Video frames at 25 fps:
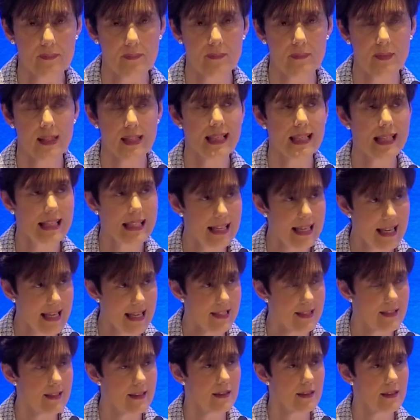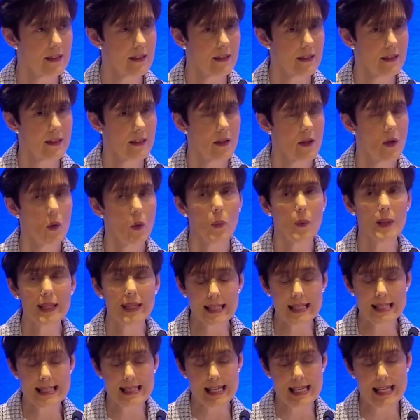Again, we can
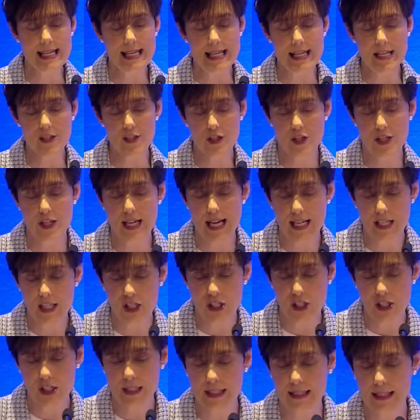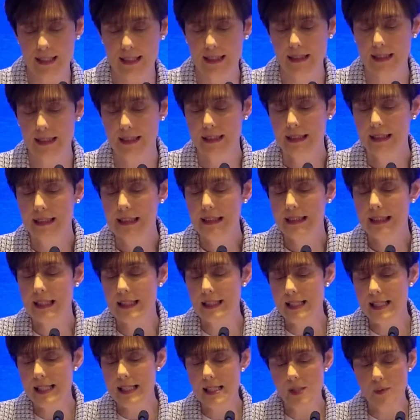see internationally that
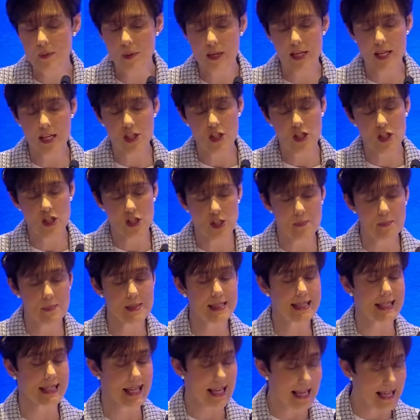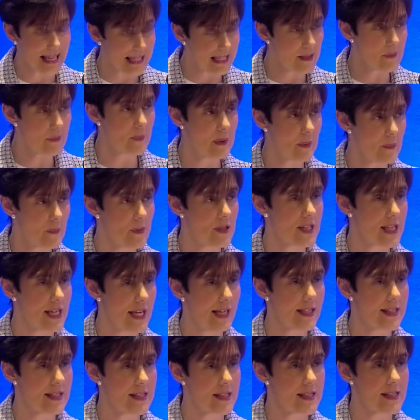these relationships can be
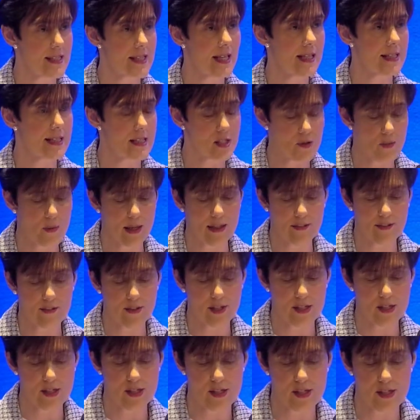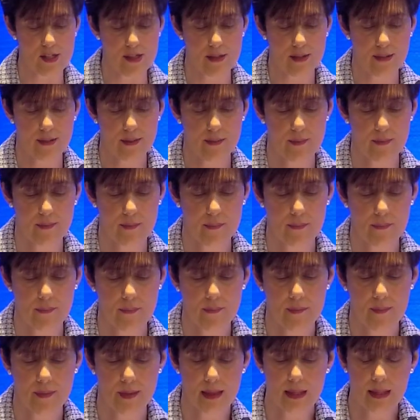protected and strengthened.
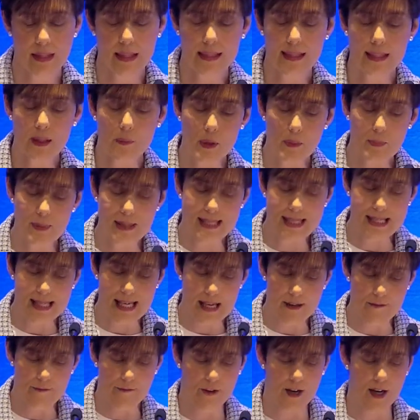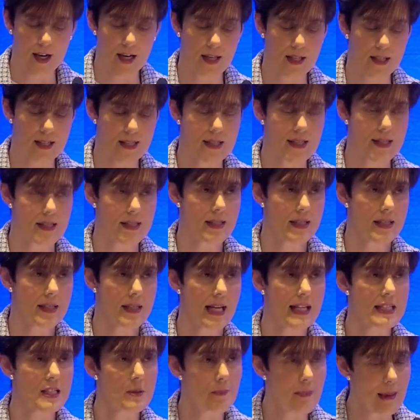There will be safeguards
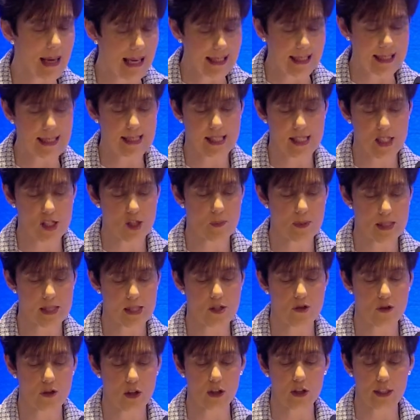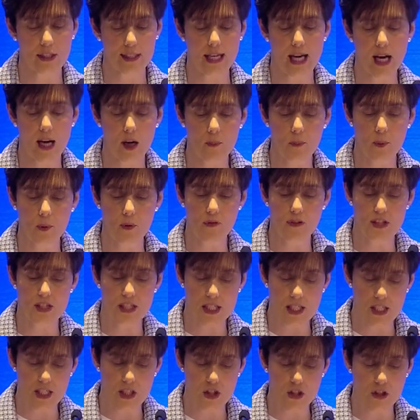and a balance to be struck in how both the
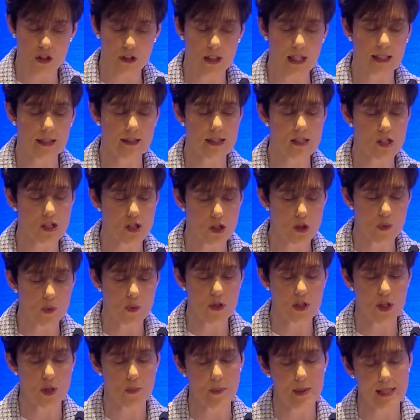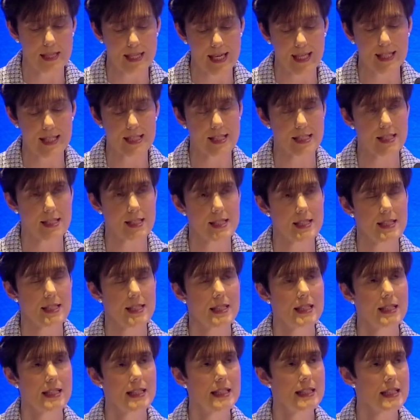teacher and the student are protected
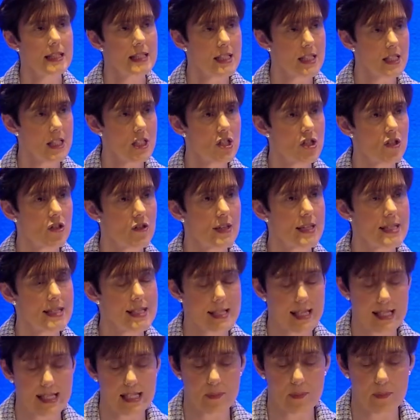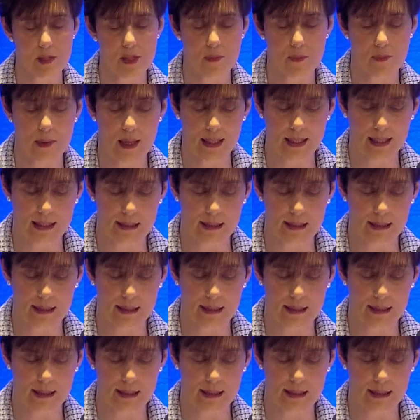in a teacher assessment model.